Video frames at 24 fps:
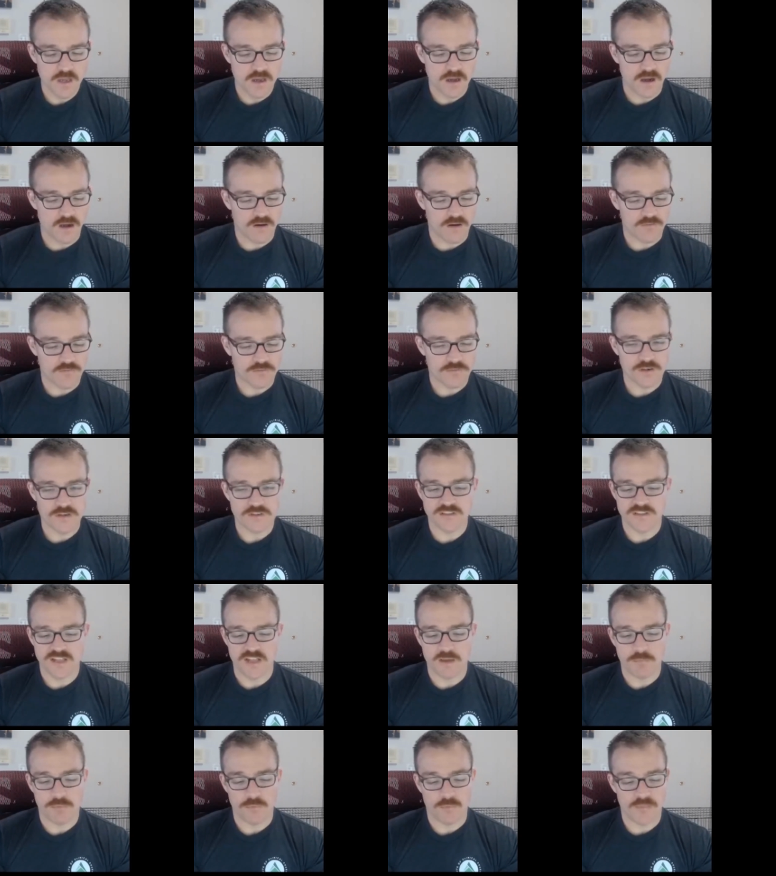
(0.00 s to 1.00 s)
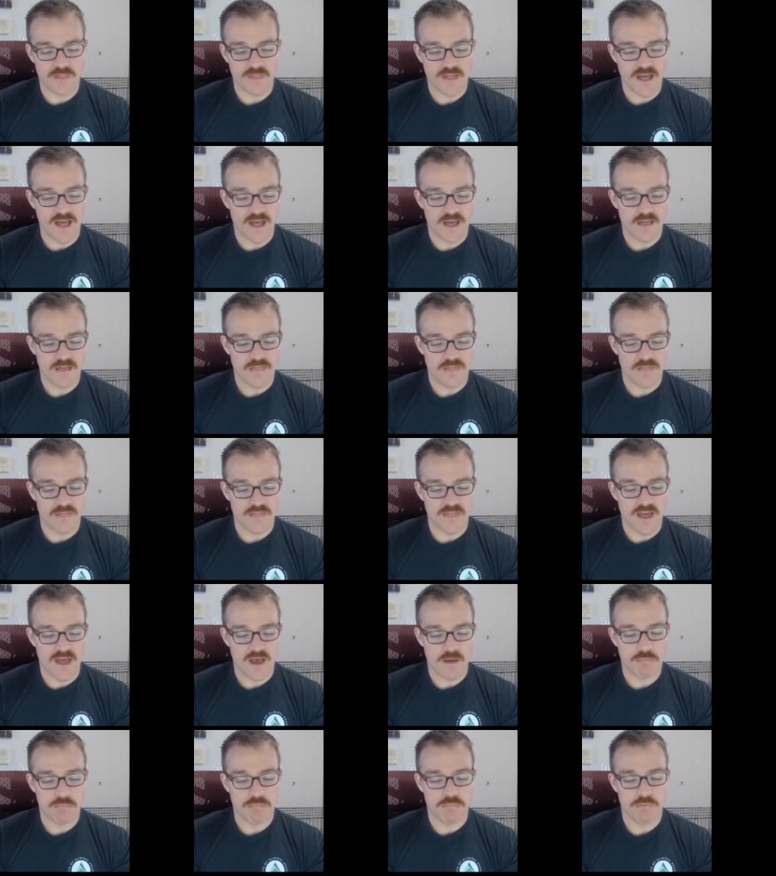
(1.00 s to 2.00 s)
Uh, for example, that
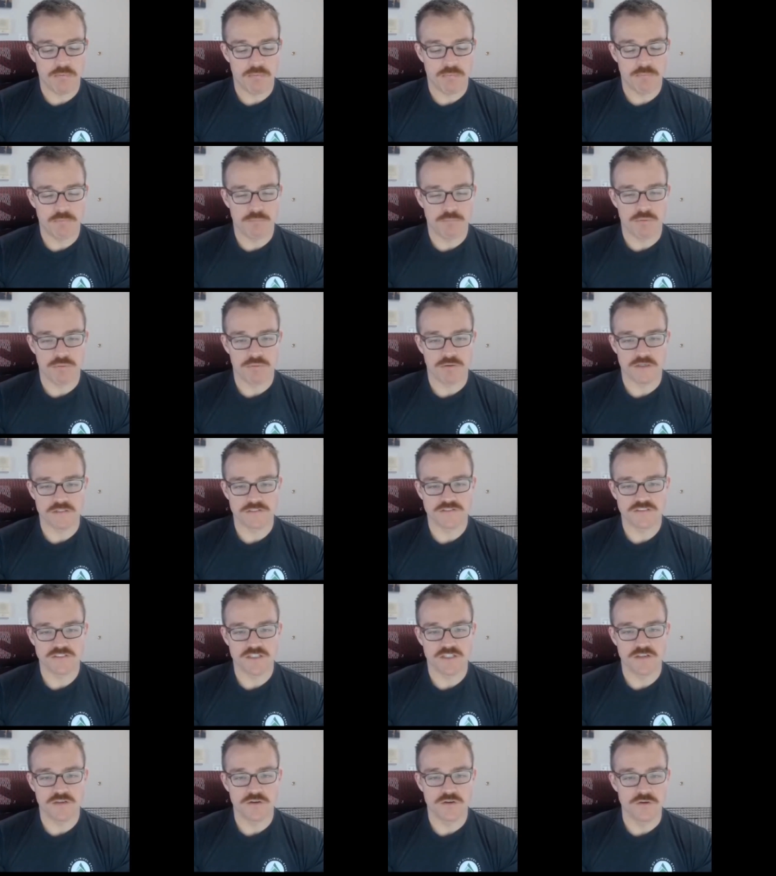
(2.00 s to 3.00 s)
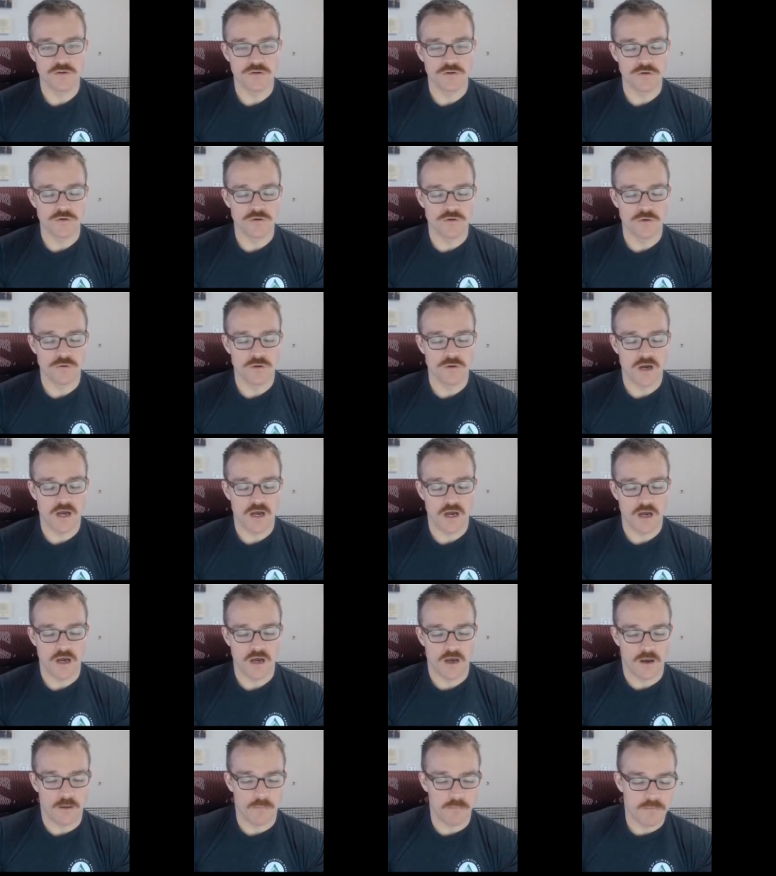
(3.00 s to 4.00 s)
that person who
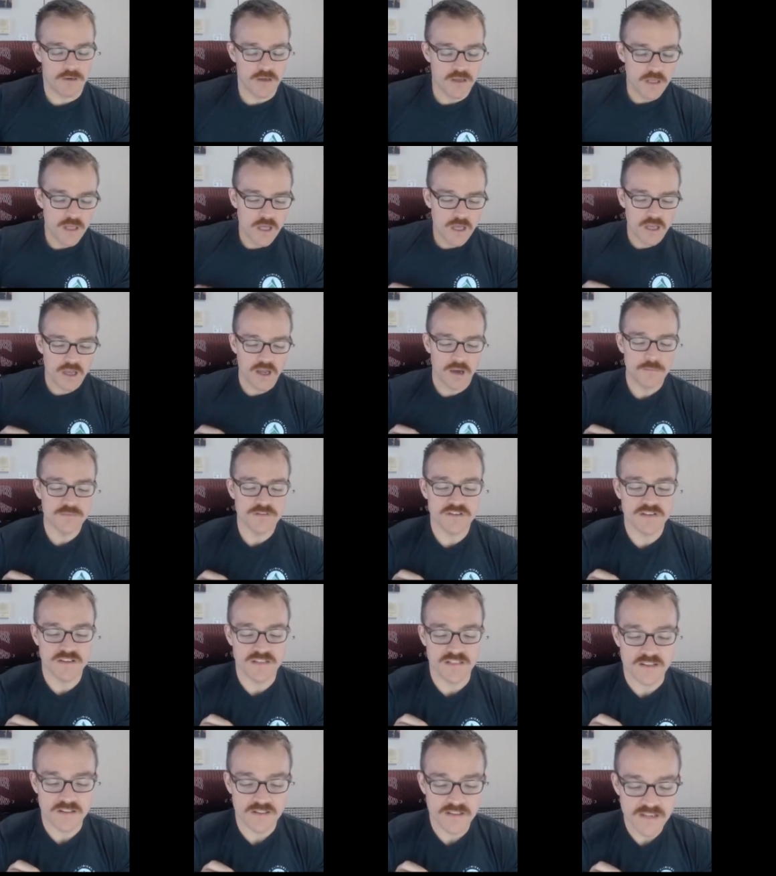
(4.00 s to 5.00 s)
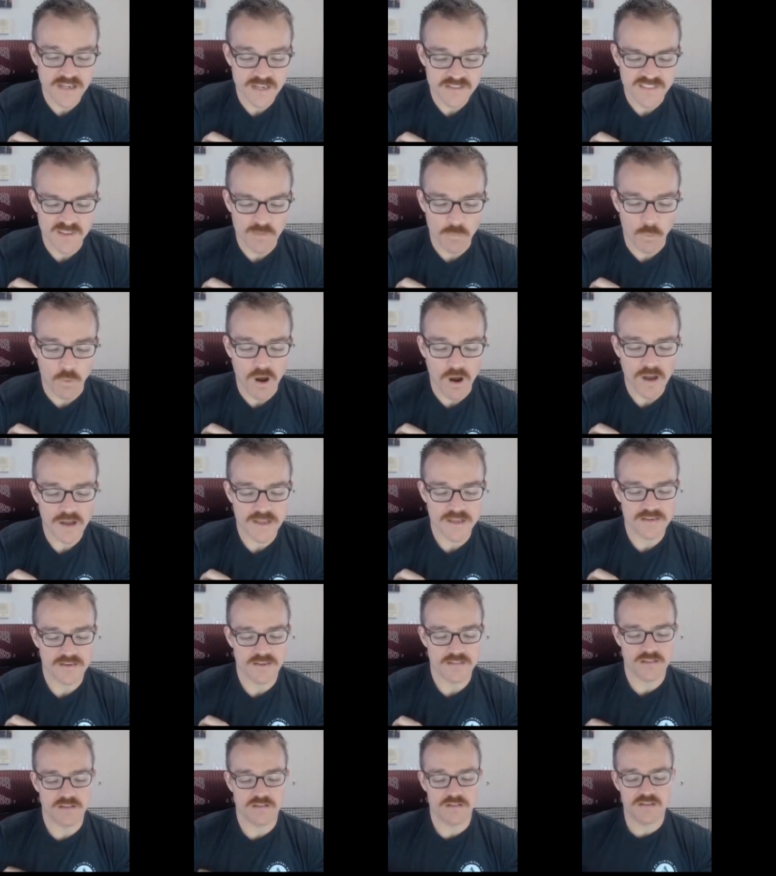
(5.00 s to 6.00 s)
um, comes into the clinic, they walk
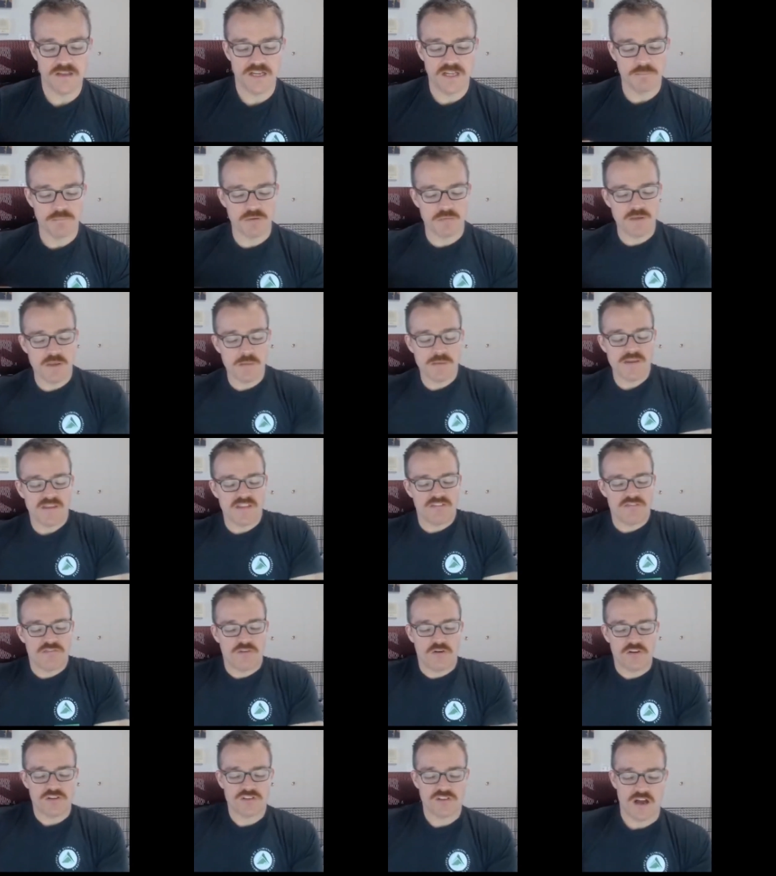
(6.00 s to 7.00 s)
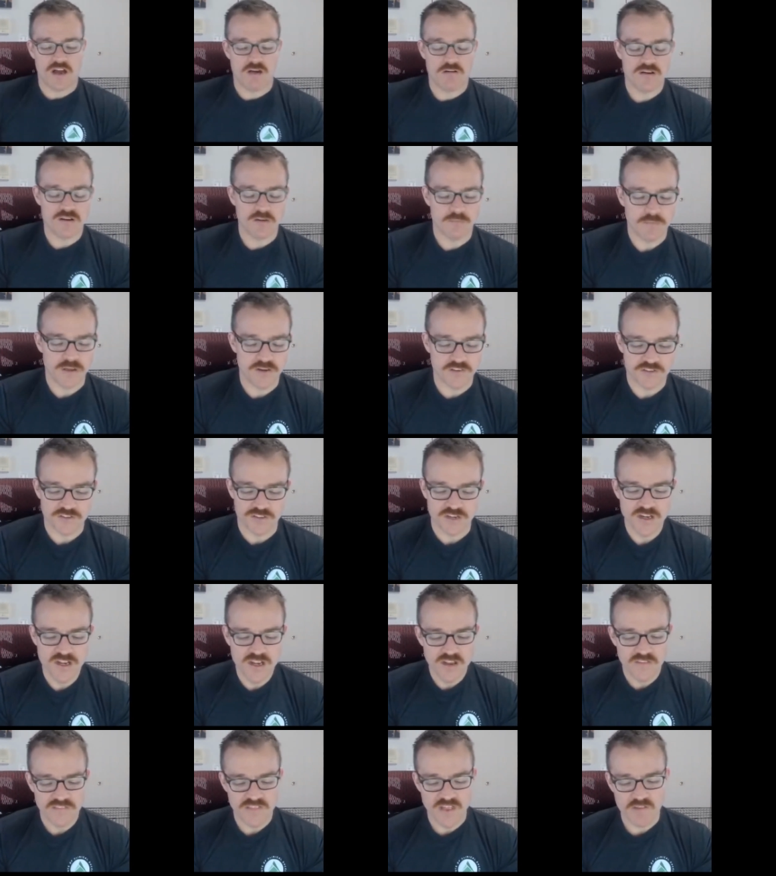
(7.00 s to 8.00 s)
into the clinic, but maybe on that functional outcome measure,
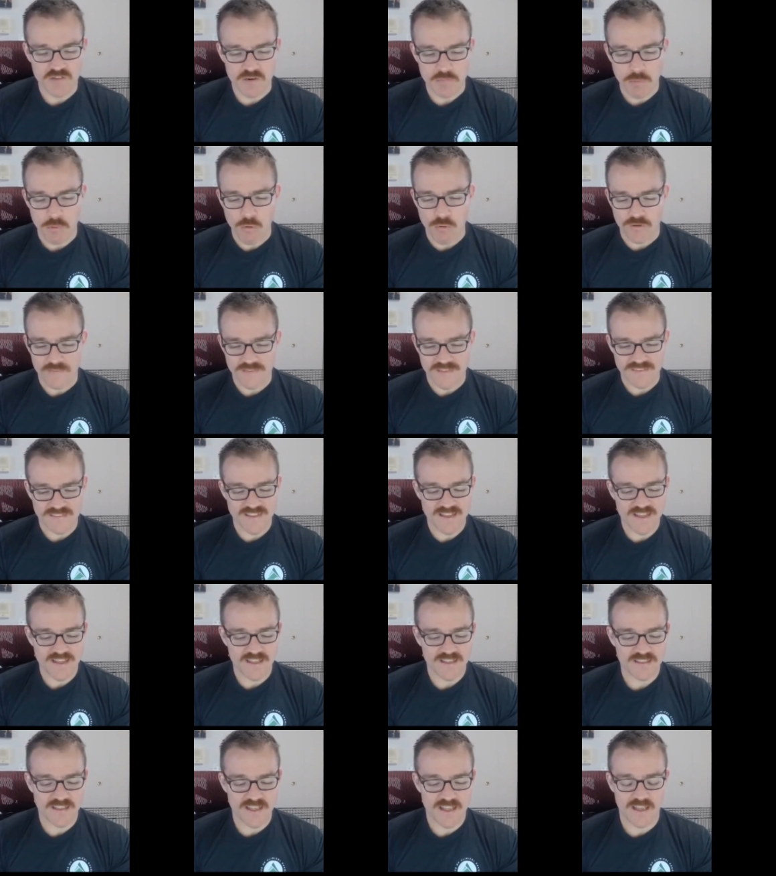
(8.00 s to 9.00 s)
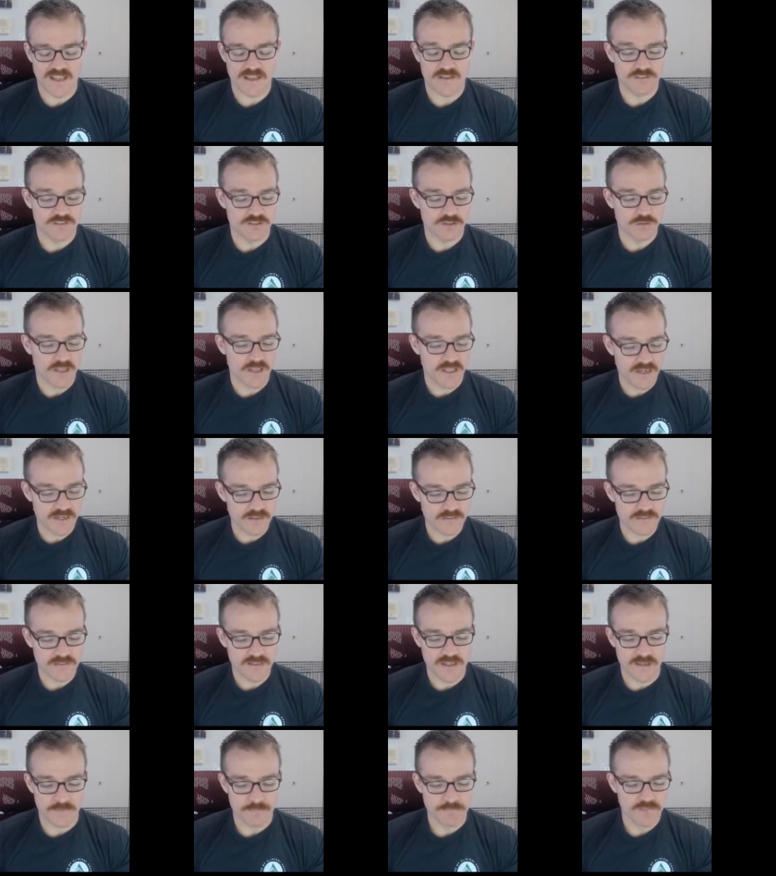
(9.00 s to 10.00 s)
they report that they can't do
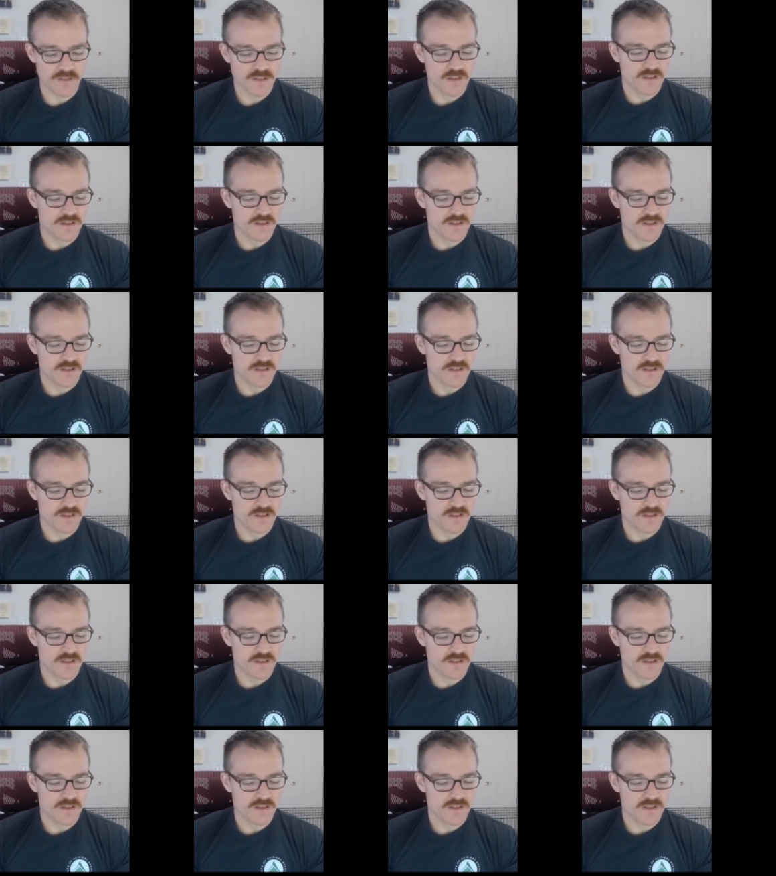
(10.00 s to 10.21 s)
anything.